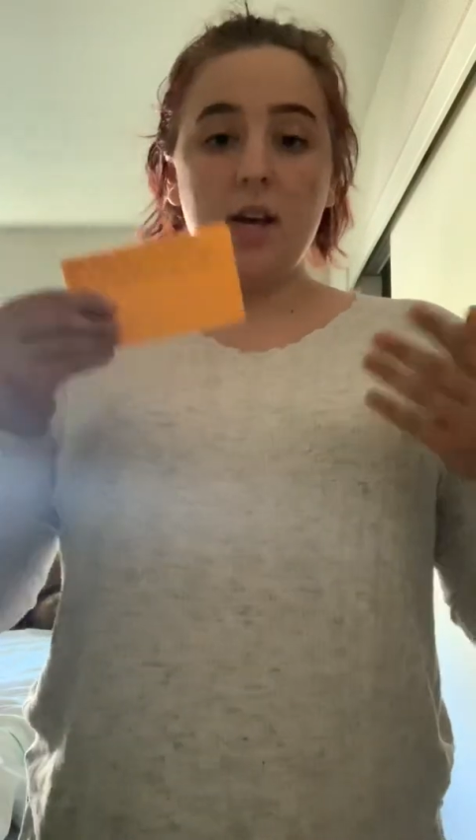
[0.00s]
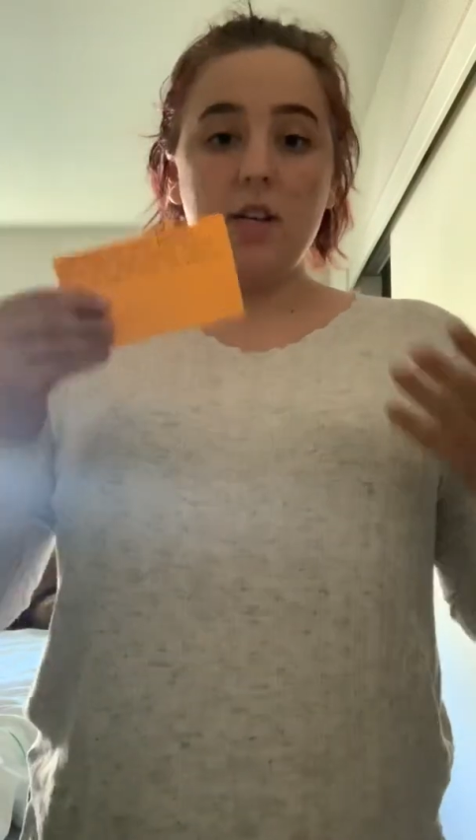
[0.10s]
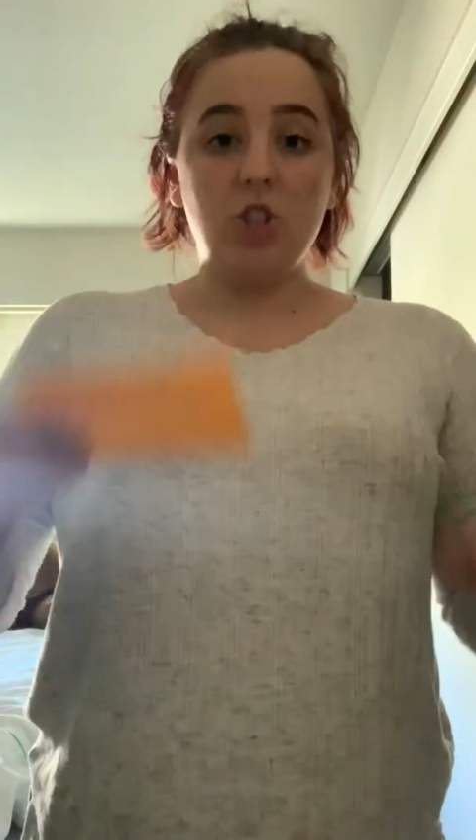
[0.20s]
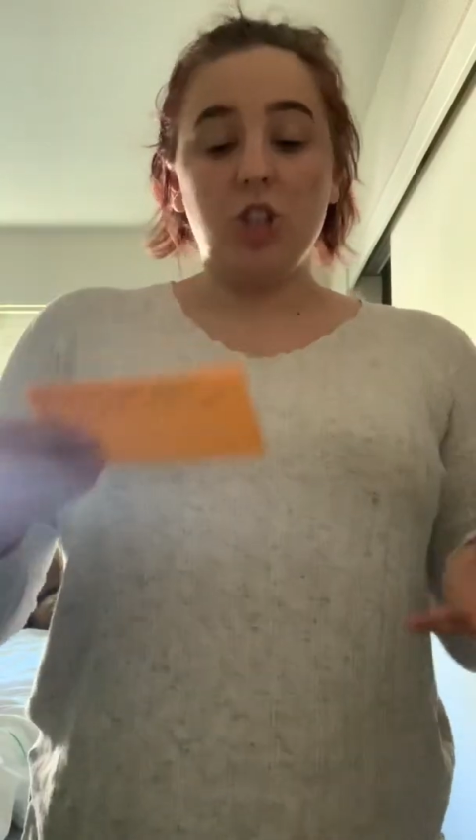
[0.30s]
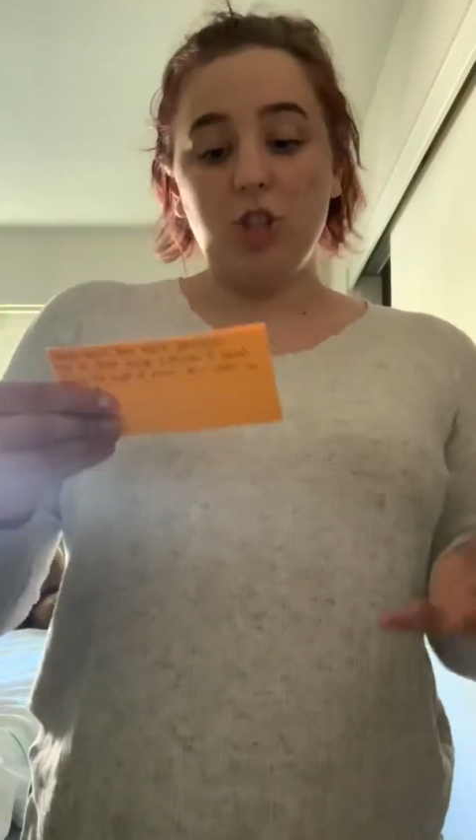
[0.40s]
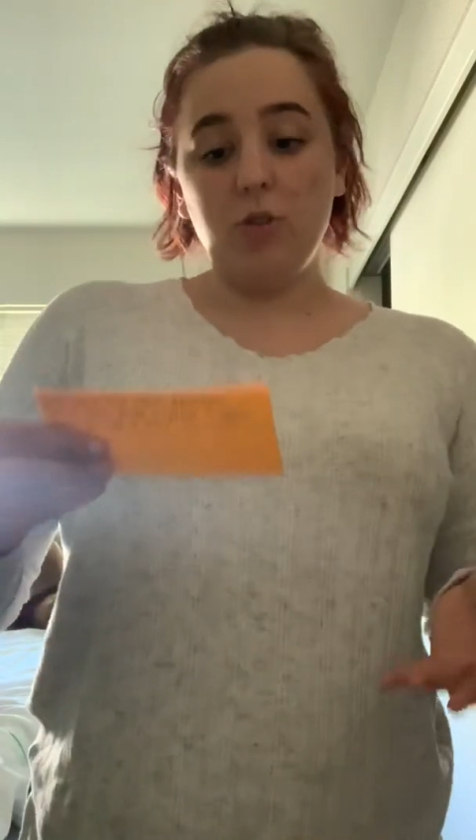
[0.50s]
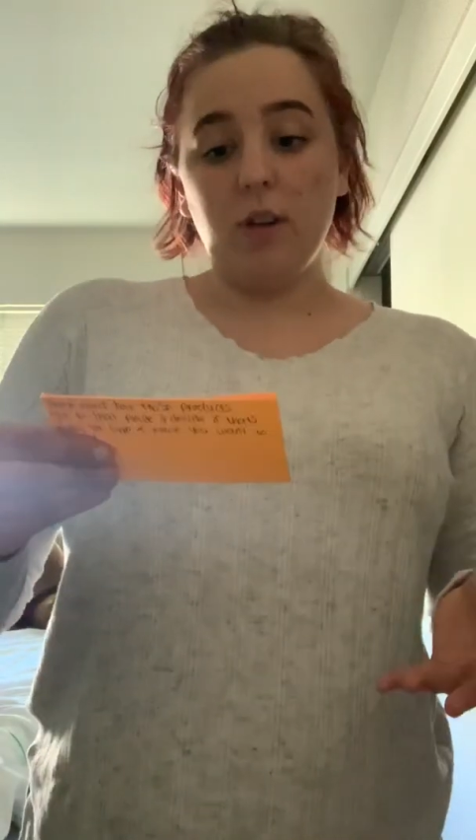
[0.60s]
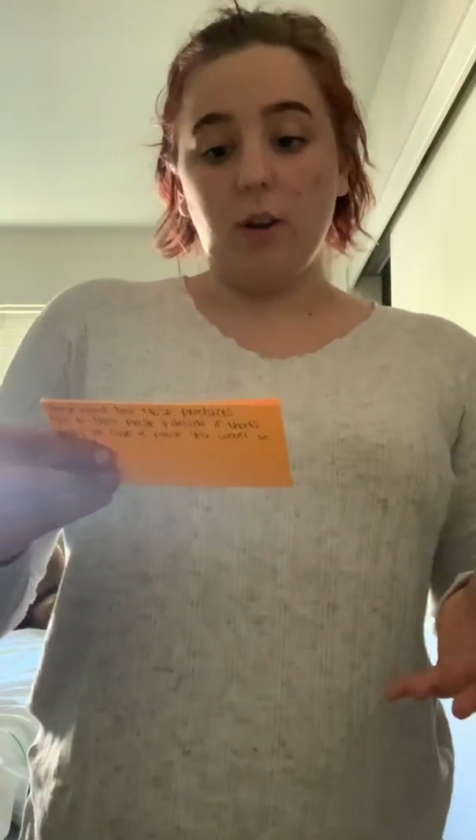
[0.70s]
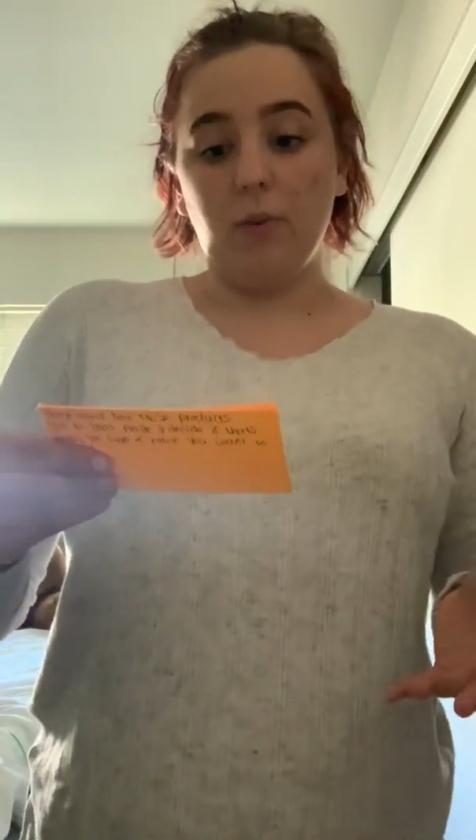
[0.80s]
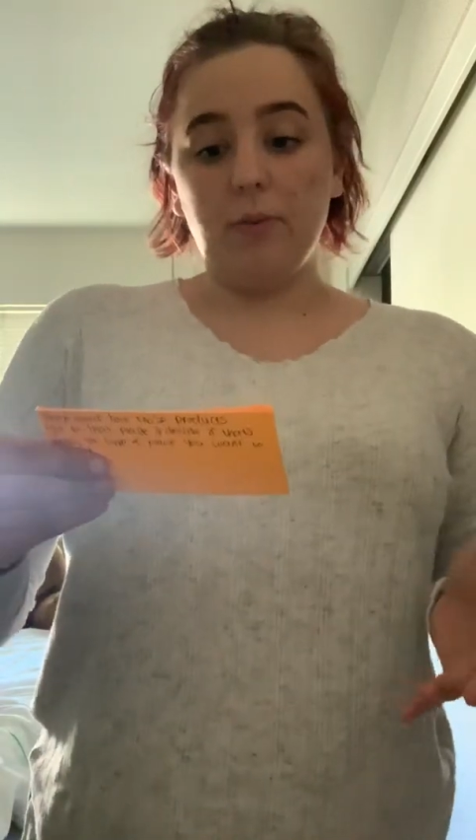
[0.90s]
Did you
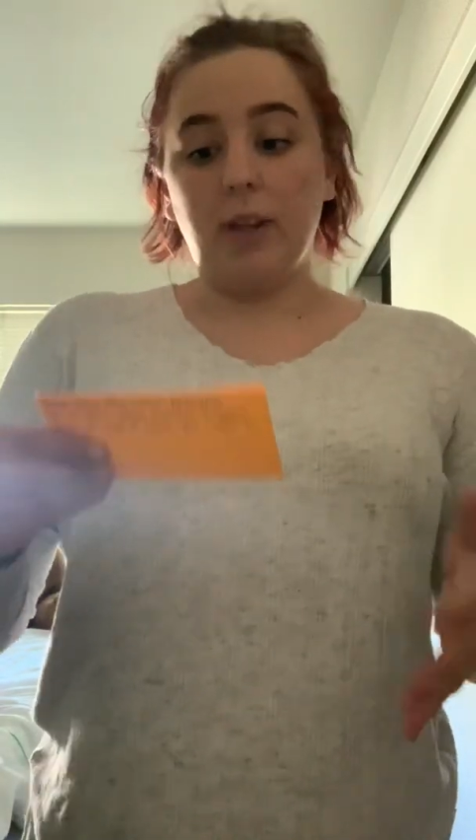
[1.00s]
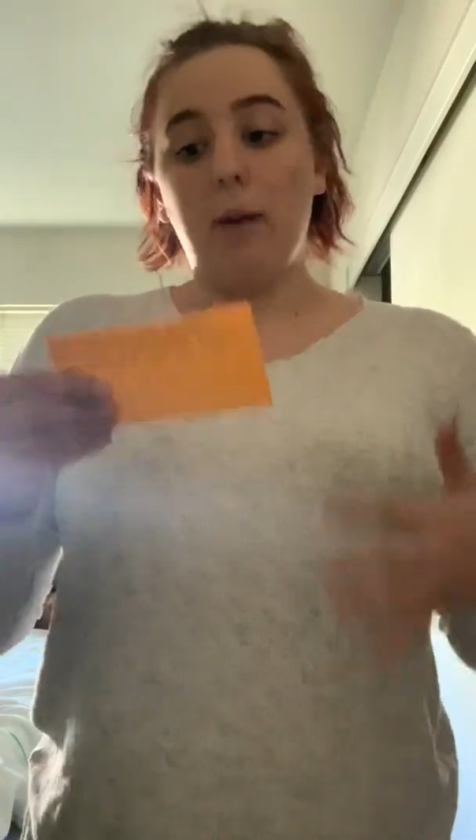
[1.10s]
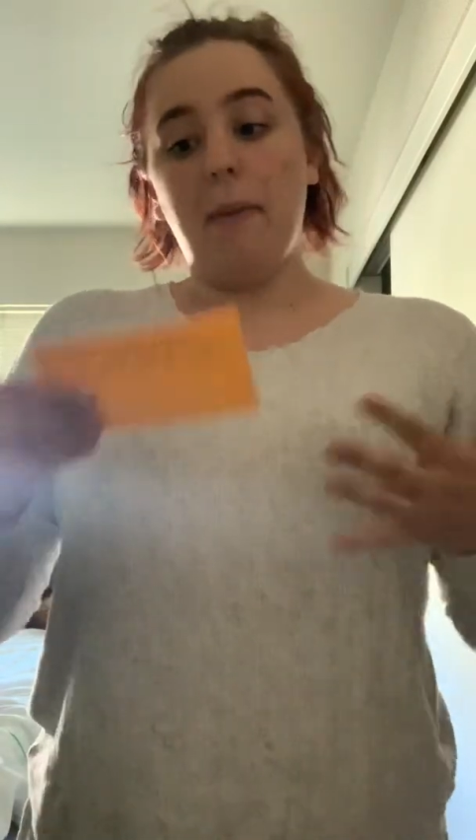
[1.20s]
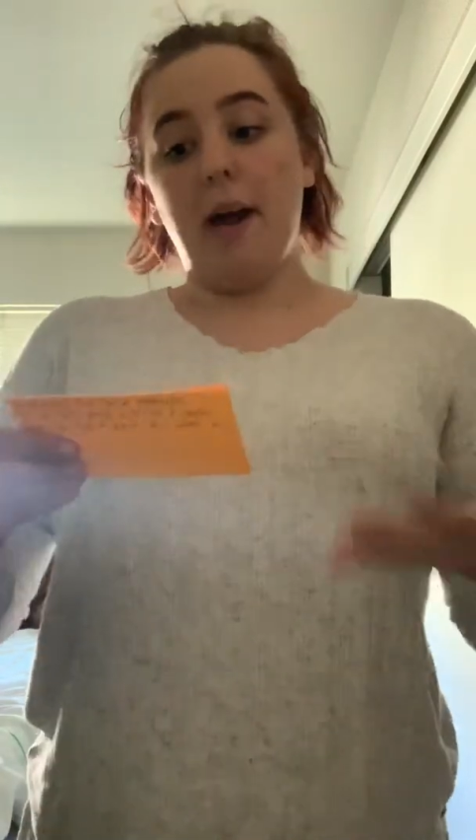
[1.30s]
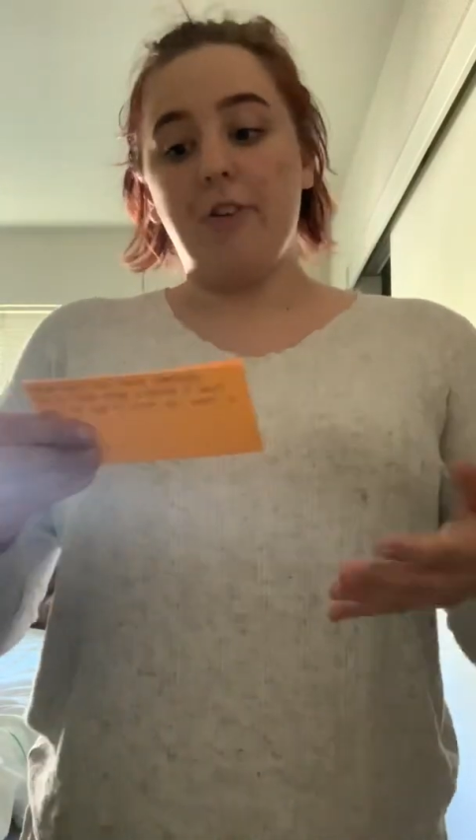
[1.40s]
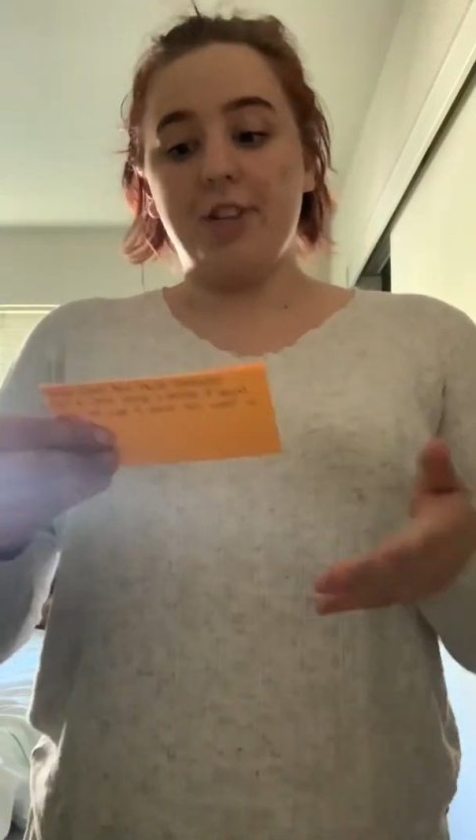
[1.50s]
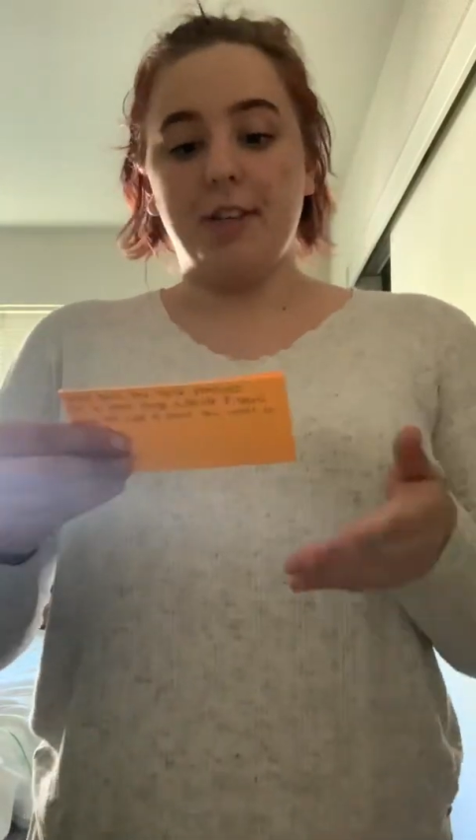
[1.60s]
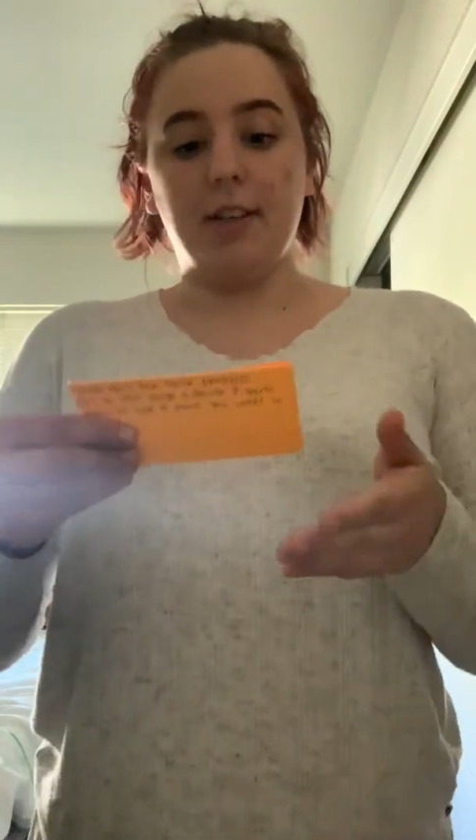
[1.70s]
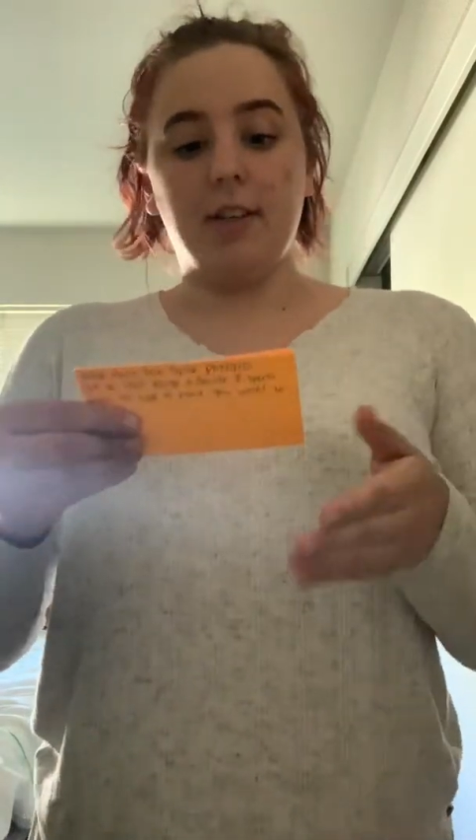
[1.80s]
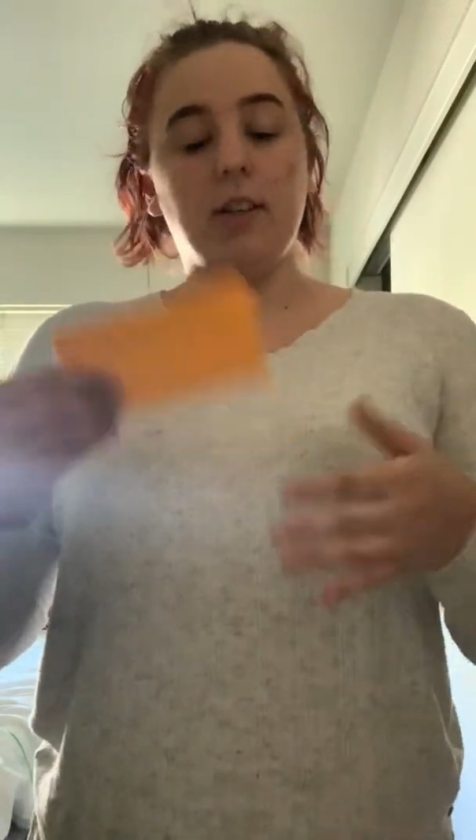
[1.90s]
know that a battery
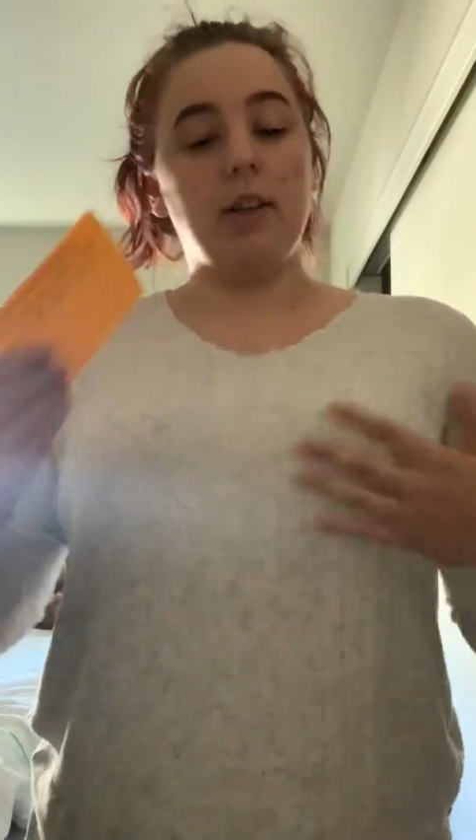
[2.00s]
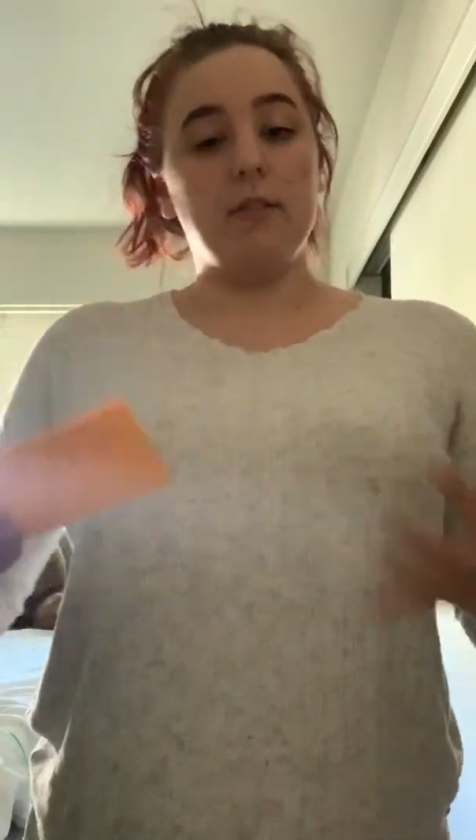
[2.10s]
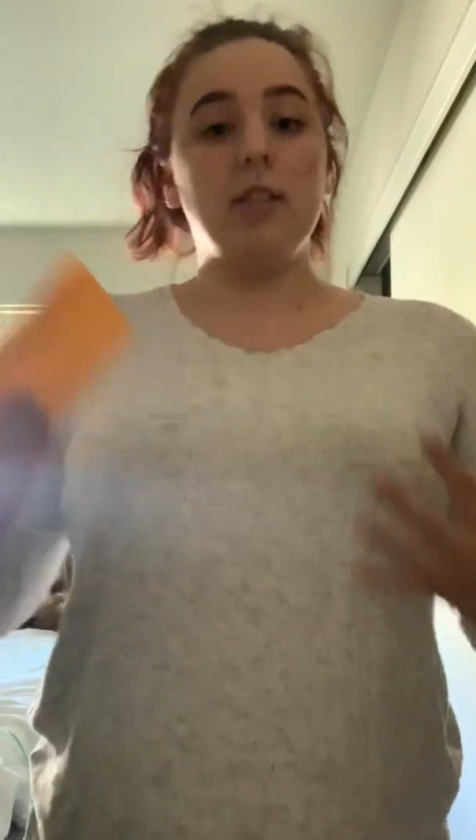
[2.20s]
chicken lives